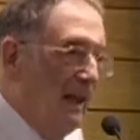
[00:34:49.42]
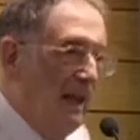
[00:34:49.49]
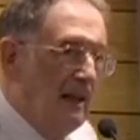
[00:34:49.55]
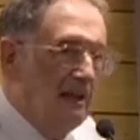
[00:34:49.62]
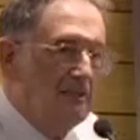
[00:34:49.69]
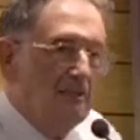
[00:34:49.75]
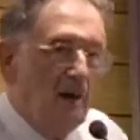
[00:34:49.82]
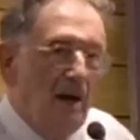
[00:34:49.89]

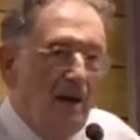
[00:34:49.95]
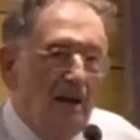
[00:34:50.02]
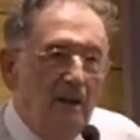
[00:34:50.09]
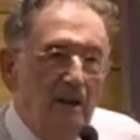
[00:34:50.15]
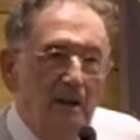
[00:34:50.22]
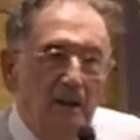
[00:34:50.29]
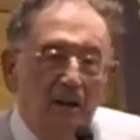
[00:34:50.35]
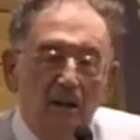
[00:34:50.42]
And
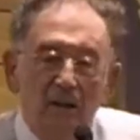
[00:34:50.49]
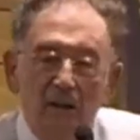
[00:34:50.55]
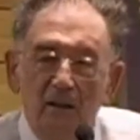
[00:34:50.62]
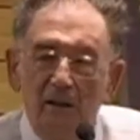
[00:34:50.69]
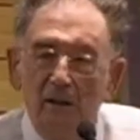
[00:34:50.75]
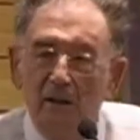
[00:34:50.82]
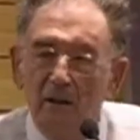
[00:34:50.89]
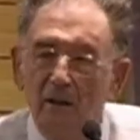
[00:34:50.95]
my
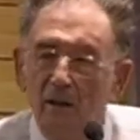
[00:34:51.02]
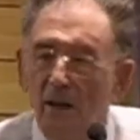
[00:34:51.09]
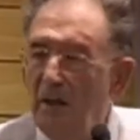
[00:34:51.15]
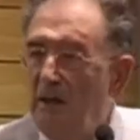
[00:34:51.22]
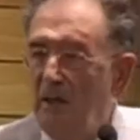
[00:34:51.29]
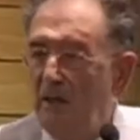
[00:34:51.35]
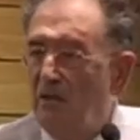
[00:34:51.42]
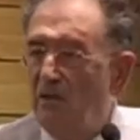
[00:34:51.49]

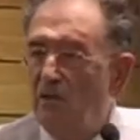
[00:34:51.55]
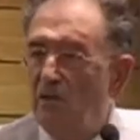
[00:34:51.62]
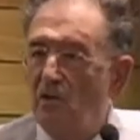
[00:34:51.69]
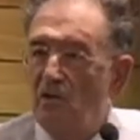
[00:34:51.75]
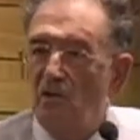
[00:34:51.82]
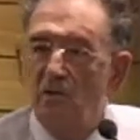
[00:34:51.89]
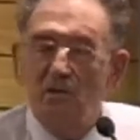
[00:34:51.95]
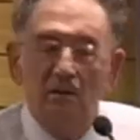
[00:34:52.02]

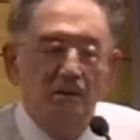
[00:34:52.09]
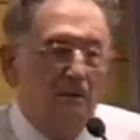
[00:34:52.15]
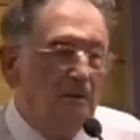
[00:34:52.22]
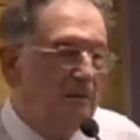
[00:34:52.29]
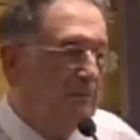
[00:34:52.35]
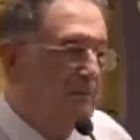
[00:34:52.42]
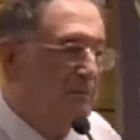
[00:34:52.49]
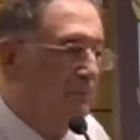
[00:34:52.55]
colleagues,
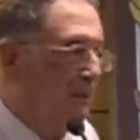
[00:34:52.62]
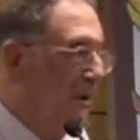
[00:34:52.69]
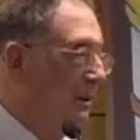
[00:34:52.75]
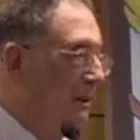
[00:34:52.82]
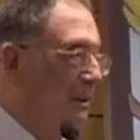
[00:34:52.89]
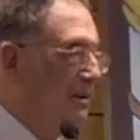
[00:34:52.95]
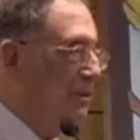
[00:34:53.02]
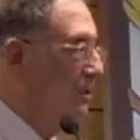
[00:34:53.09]

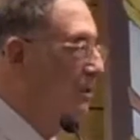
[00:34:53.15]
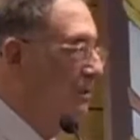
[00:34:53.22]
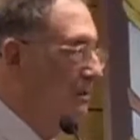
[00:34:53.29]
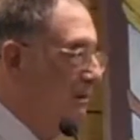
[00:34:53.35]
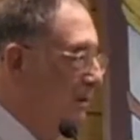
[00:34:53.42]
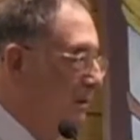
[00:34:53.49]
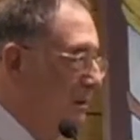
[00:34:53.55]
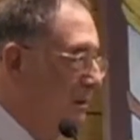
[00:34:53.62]

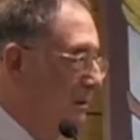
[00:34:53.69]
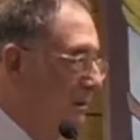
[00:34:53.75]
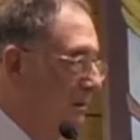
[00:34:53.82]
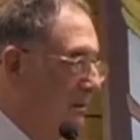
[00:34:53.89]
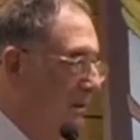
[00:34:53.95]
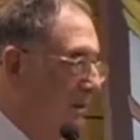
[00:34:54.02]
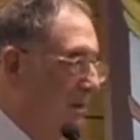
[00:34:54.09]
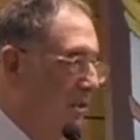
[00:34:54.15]
politicians,
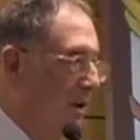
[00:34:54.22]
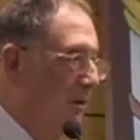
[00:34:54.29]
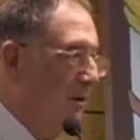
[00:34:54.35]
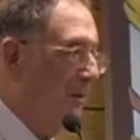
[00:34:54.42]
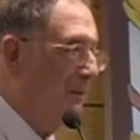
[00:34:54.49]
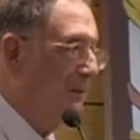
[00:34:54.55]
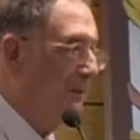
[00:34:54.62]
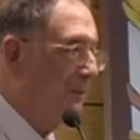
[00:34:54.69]
and so
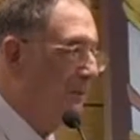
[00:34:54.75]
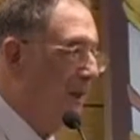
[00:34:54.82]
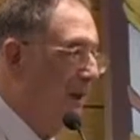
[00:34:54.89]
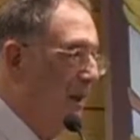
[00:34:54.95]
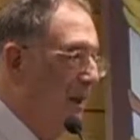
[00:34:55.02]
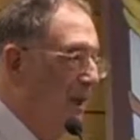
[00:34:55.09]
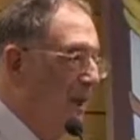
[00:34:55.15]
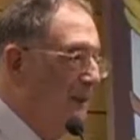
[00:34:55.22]
on,
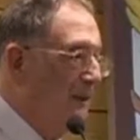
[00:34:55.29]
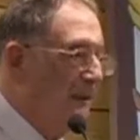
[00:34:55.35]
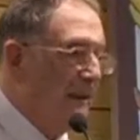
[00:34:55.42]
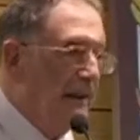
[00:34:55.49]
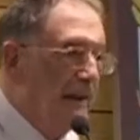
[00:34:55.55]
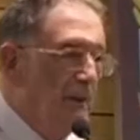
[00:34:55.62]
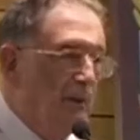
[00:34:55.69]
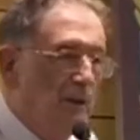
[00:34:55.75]

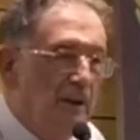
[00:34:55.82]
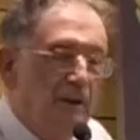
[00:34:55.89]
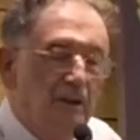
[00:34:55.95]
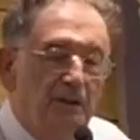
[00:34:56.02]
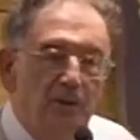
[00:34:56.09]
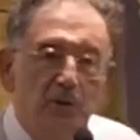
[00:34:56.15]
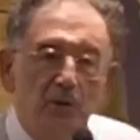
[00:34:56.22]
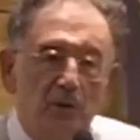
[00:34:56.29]
deal
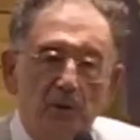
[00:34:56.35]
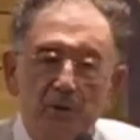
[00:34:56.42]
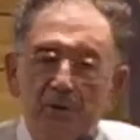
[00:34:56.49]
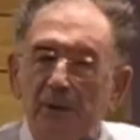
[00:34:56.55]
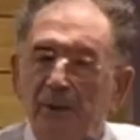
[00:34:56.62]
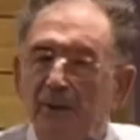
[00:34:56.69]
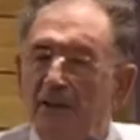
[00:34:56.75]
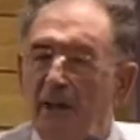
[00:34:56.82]
with
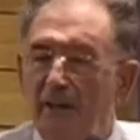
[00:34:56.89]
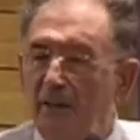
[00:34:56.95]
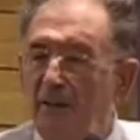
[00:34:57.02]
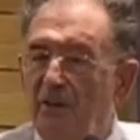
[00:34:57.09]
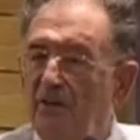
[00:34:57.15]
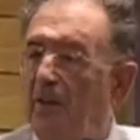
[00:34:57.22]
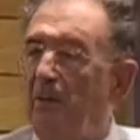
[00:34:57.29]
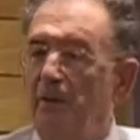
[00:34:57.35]
European
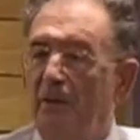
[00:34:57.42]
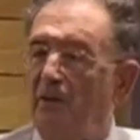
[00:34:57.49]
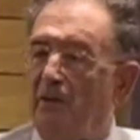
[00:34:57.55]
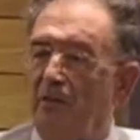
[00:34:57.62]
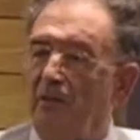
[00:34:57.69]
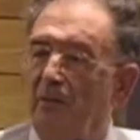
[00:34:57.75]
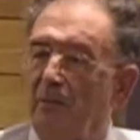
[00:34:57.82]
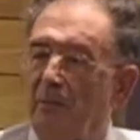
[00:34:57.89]
anti
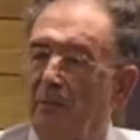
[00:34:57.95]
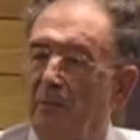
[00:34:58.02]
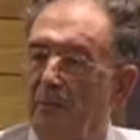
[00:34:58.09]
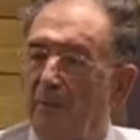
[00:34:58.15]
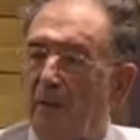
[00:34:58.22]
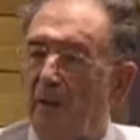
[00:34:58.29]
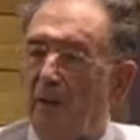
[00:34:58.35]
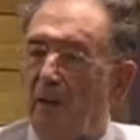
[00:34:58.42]
Semitism.
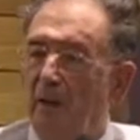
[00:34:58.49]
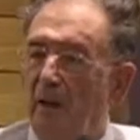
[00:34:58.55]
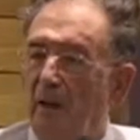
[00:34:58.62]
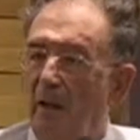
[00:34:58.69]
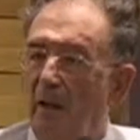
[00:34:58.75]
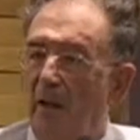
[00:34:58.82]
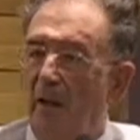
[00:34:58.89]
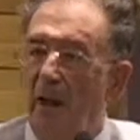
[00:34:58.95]

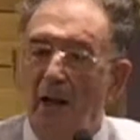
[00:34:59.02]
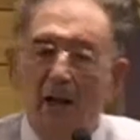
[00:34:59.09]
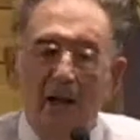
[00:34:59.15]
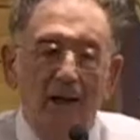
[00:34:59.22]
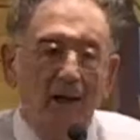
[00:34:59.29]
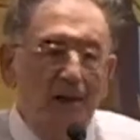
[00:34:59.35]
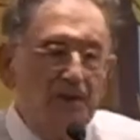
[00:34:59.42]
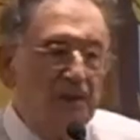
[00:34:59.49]

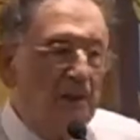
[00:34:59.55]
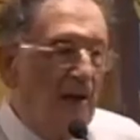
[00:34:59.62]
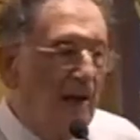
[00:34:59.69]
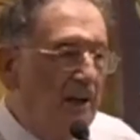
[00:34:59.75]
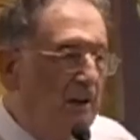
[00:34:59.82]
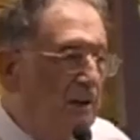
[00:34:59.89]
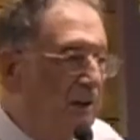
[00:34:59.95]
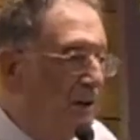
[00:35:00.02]
It's
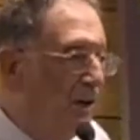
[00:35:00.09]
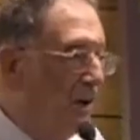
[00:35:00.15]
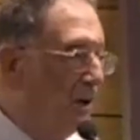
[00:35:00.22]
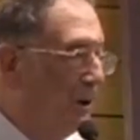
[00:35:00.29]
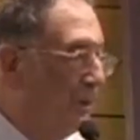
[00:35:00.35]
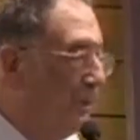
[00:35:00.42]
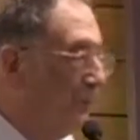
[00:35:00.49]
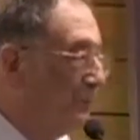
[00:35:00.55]
like, you
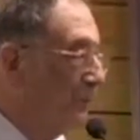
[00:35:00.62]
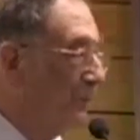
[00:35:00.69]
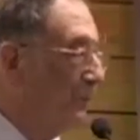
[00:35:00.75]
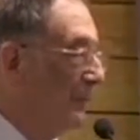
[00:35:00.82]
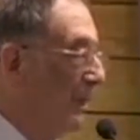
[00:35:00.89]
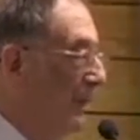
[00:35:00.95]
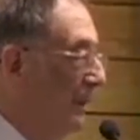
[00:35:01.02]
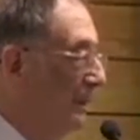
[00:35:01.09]
know,
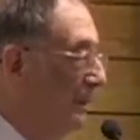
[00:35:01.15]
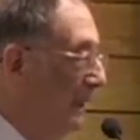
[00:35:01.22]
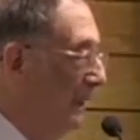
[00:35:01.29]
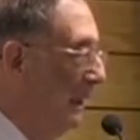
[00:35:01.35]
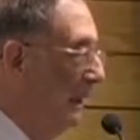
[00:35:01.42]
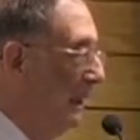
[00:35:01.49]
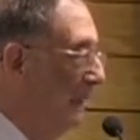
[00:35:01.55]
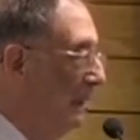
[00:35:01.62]

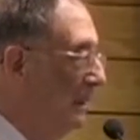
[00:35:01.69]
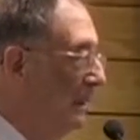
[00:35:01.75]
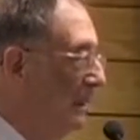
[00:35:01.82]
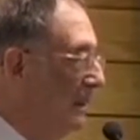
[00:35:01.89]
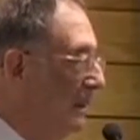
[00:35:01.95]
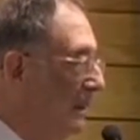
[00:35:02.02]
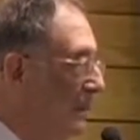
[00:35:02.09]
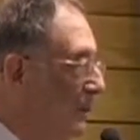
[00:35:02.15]
dealing
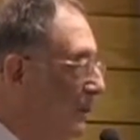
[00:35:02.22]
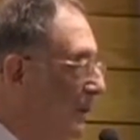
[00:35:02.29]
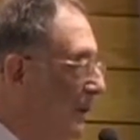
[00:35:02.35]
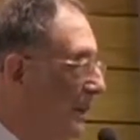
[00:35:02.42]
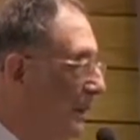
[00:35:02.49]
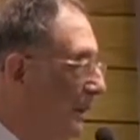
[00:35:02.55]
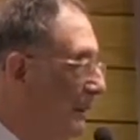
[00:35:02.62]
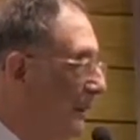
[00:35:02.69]

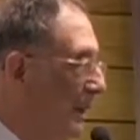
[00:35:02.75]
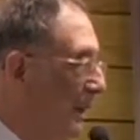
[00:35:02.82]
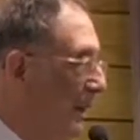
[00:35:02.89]
with